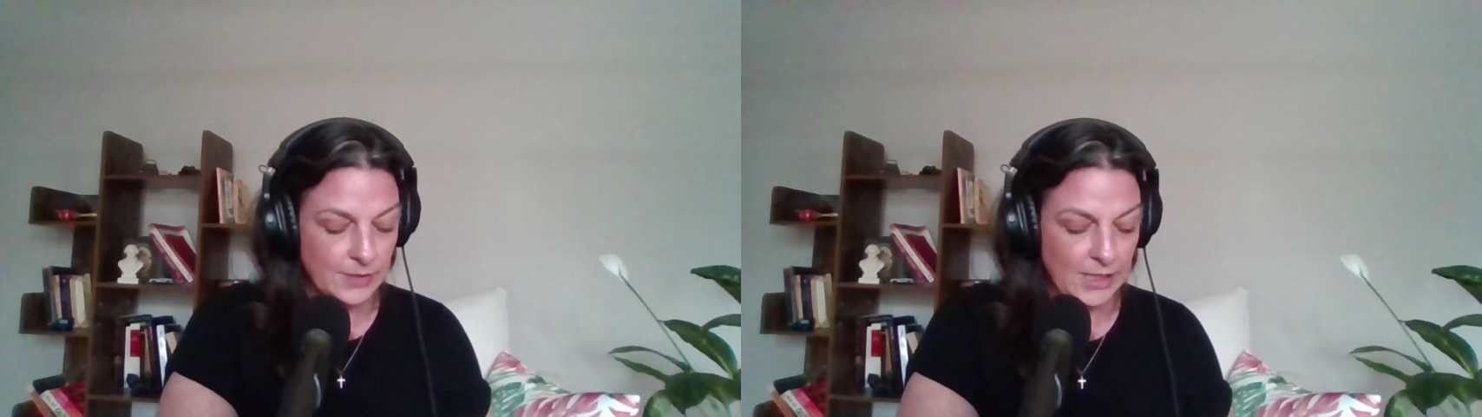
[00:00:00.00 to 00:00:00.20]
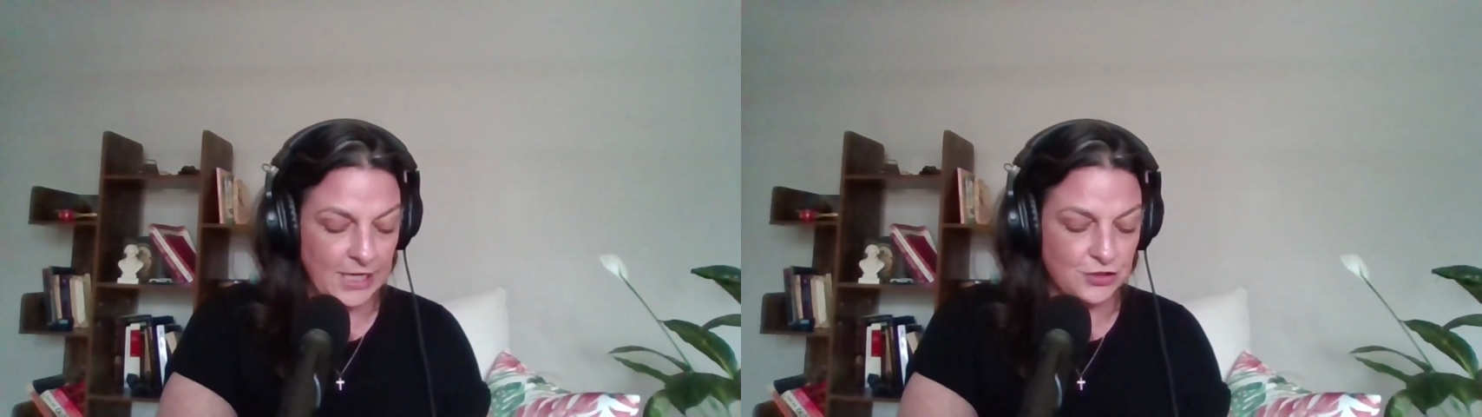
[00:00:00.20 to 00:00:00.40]

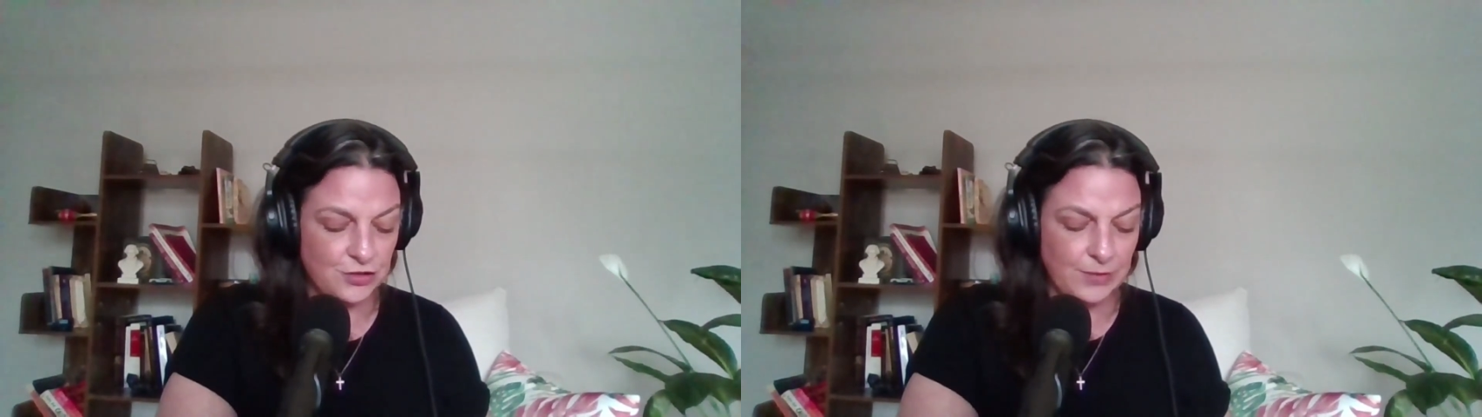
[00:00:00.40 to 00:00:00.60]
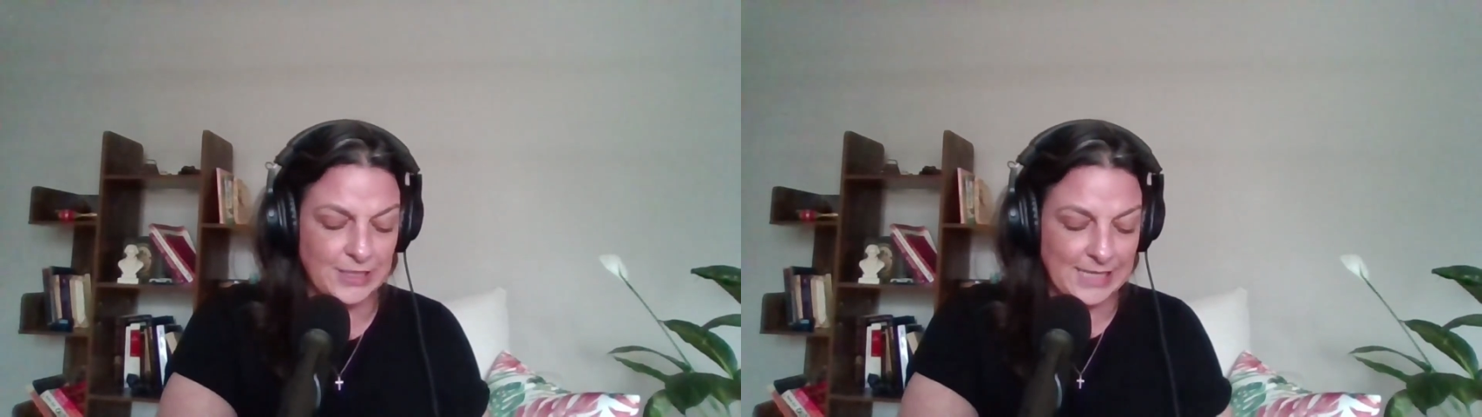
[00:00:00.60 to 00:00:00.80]

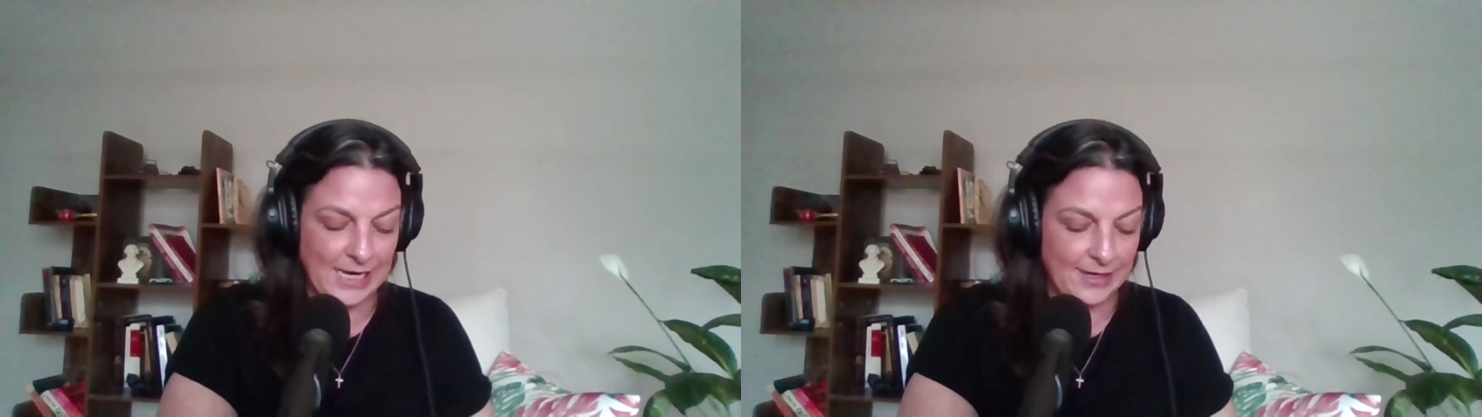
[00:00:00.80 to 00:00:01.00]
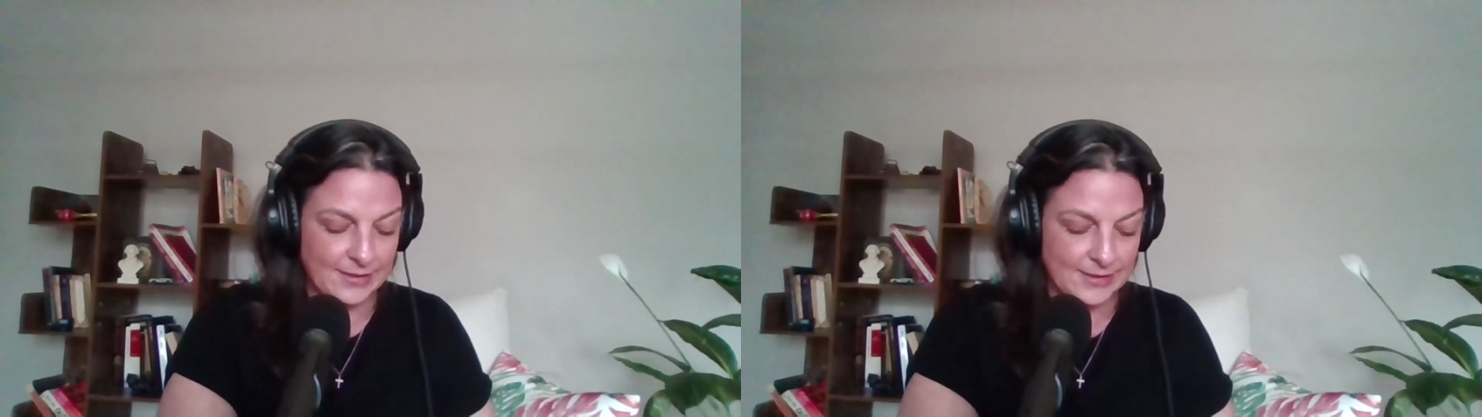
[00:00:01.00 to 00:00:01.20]
H3
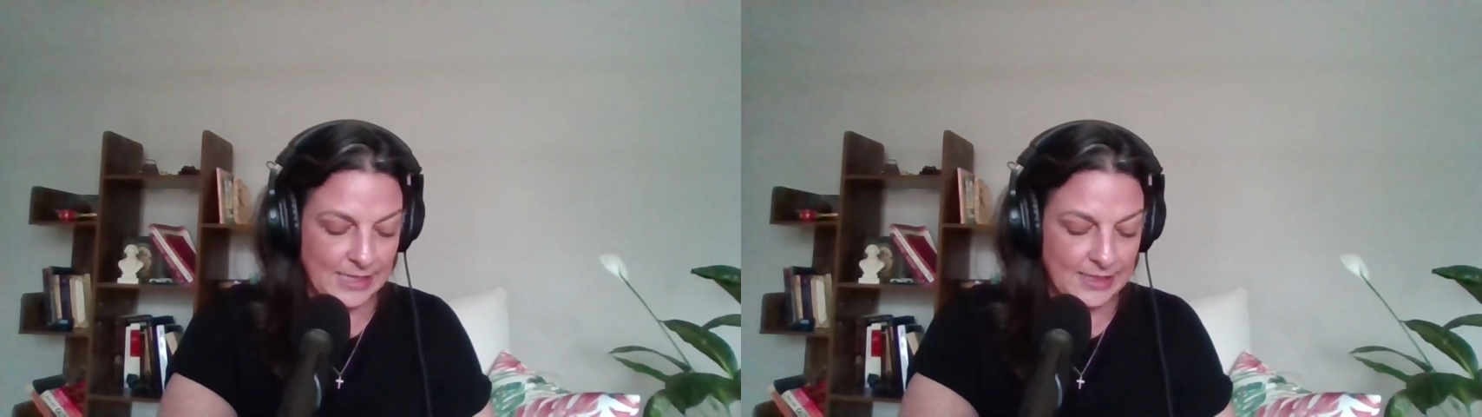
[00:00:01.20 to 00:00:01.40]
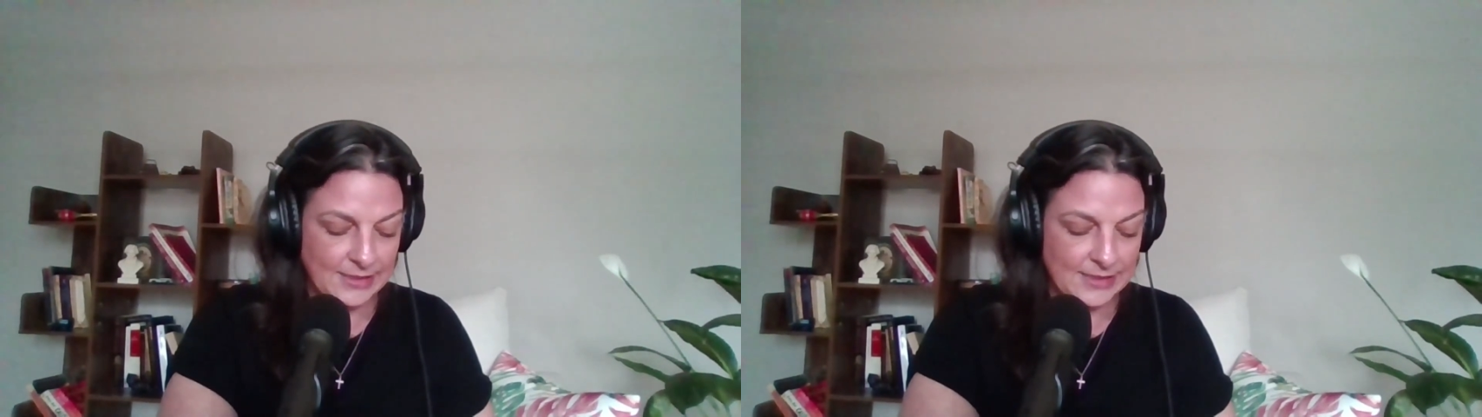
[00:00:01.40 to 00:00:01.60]
tags,
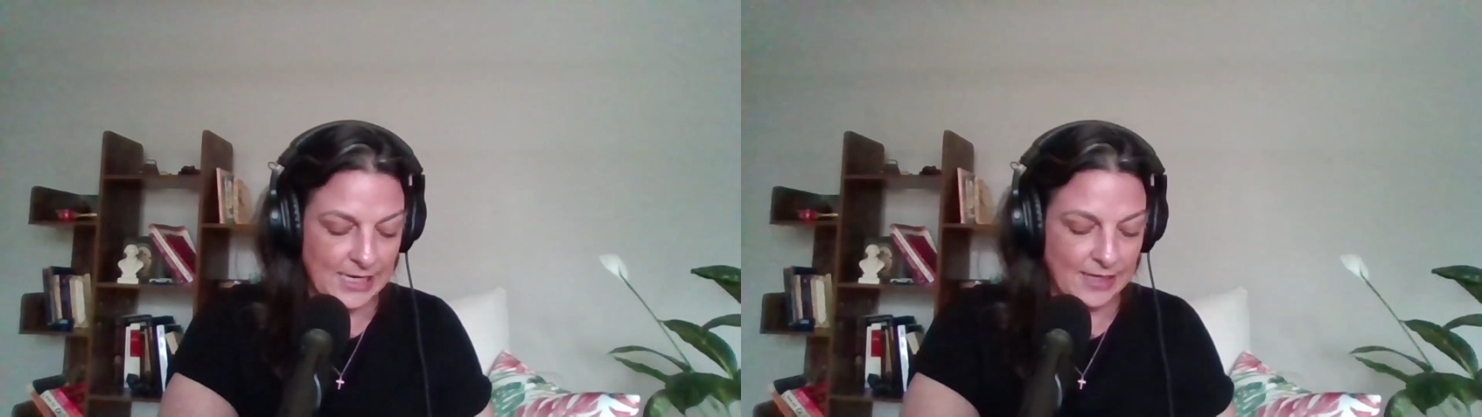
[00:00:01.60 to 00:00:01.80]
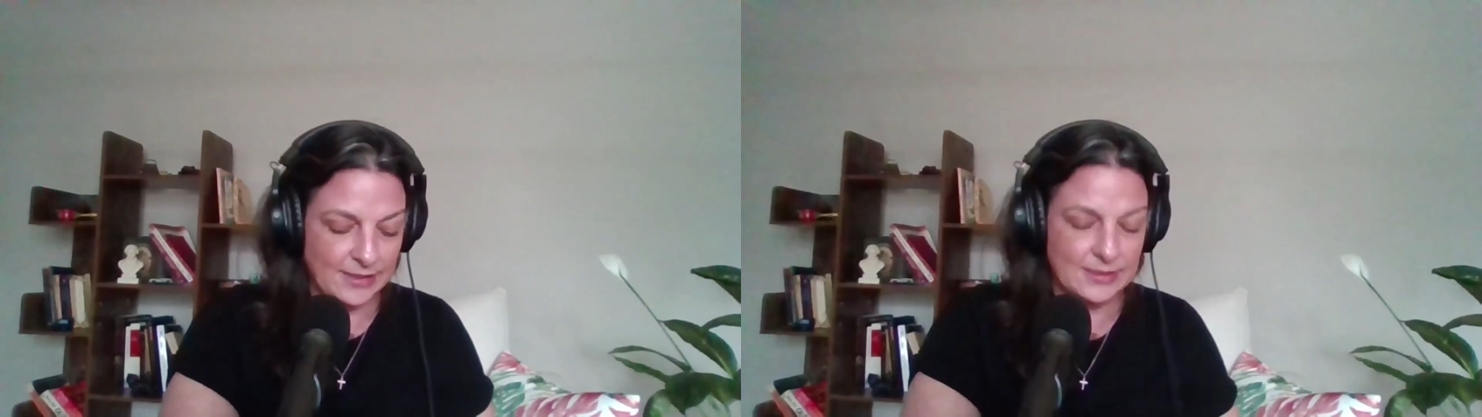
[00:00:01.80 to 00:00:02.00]
heading
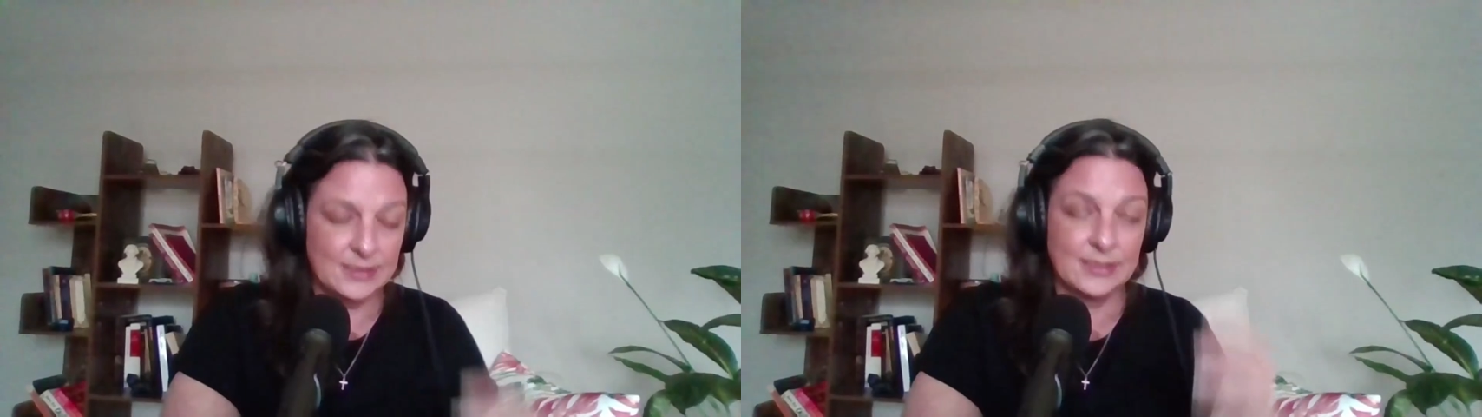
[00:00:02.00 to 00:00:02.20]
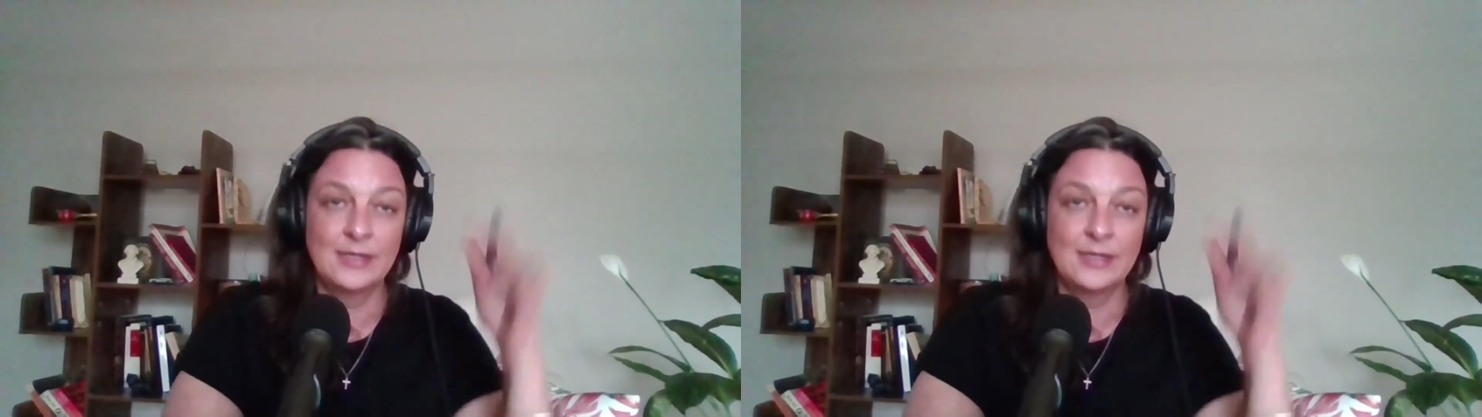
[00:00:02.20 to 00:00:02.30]
tags,